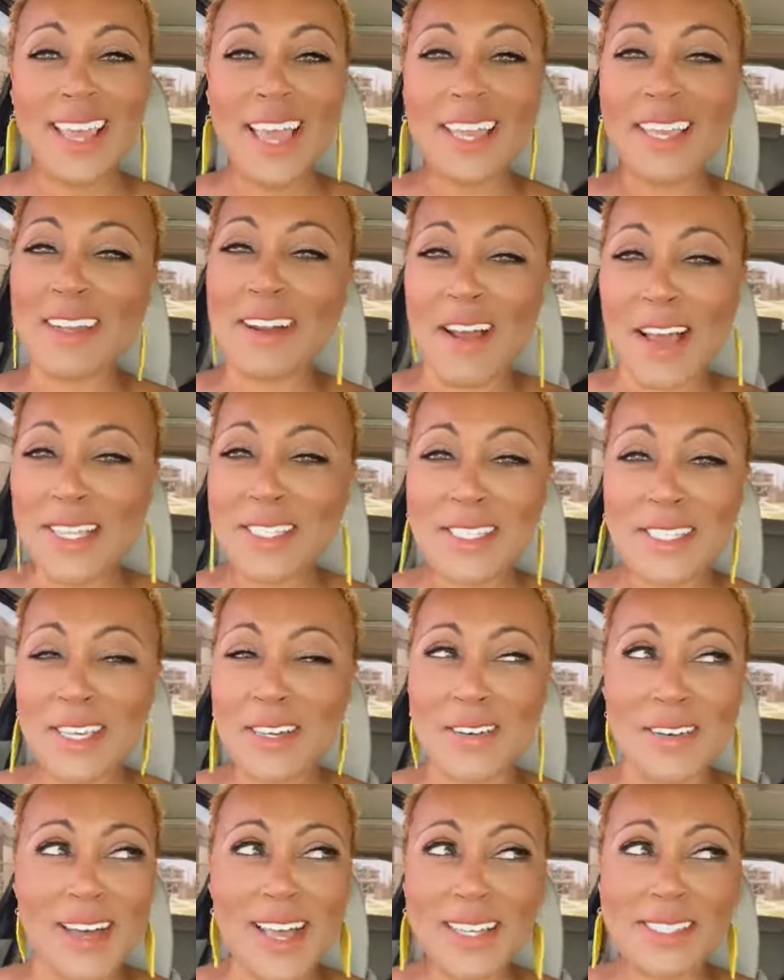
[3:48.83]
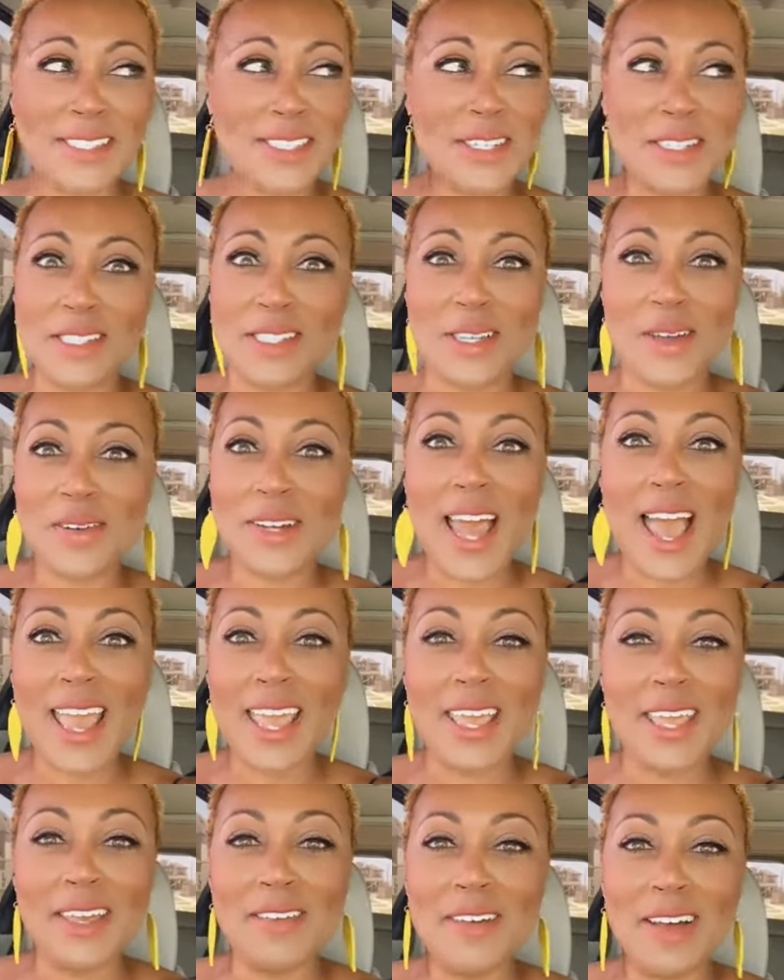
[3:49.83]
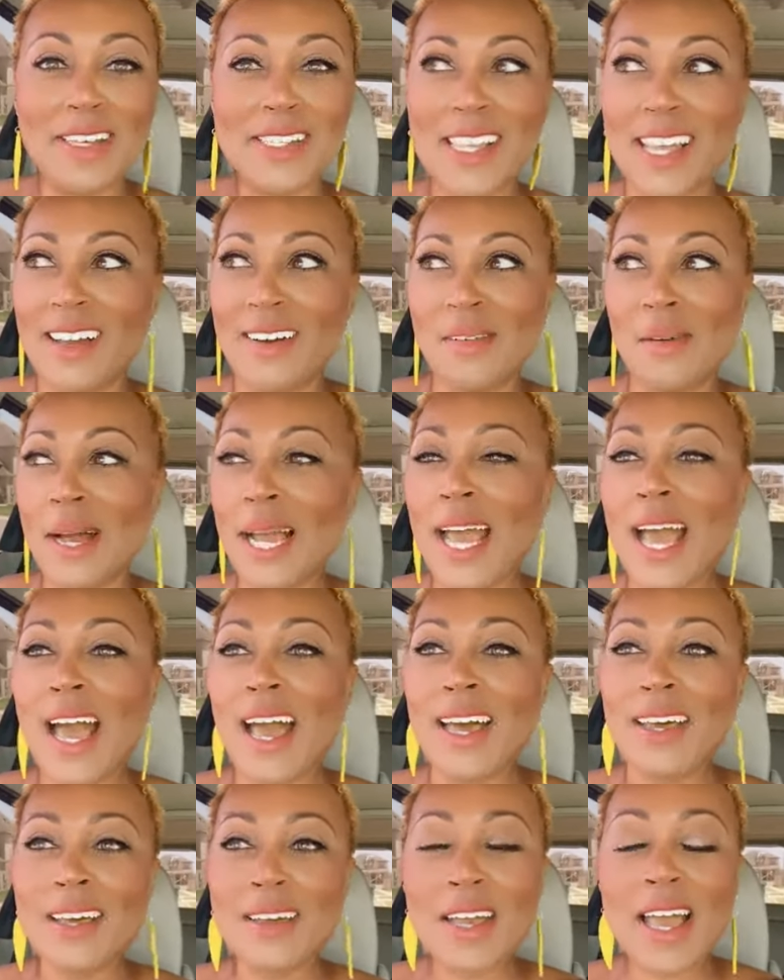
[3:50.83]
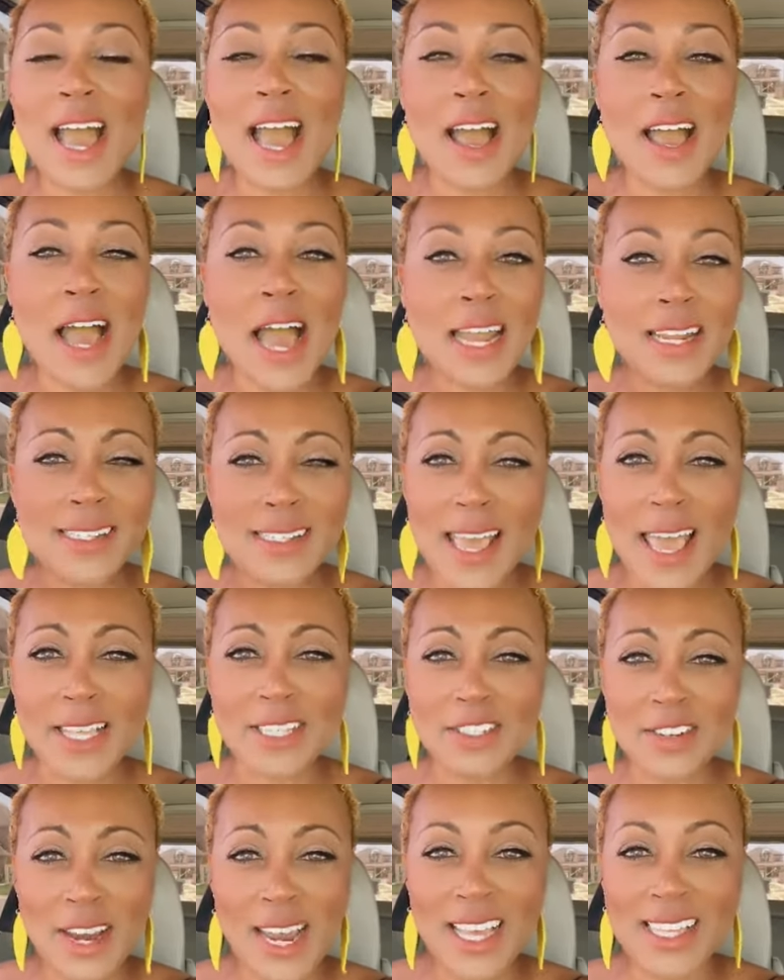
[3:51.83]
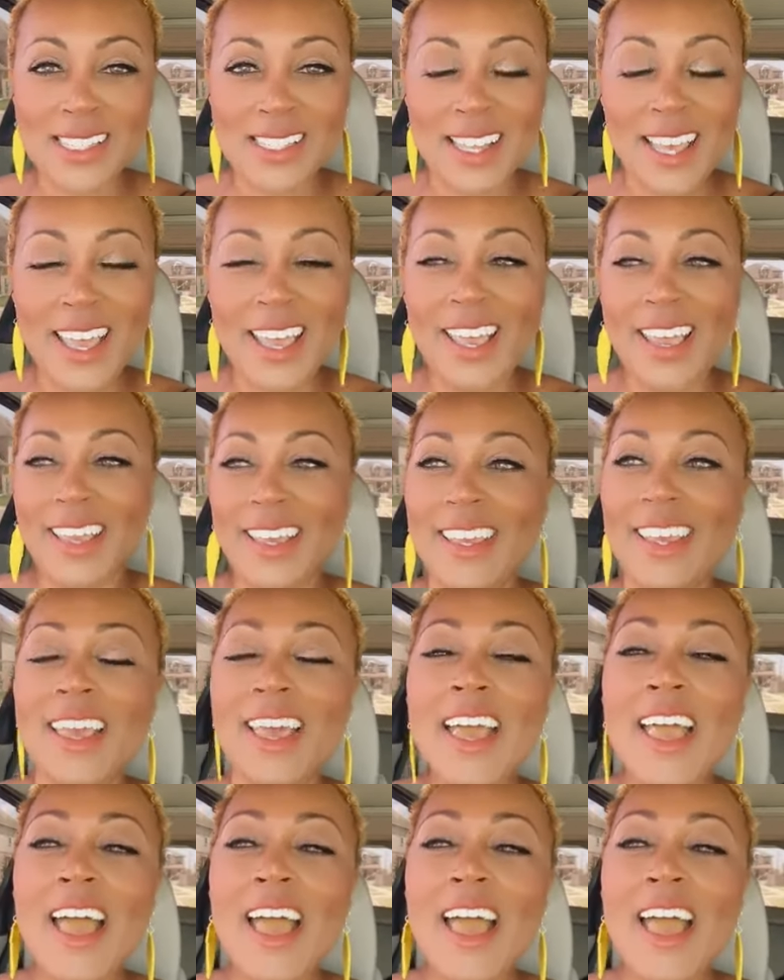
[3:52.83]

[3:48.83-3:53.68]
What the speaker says: Like, you know, I still so naive. I was like, oh my God, how does that translate?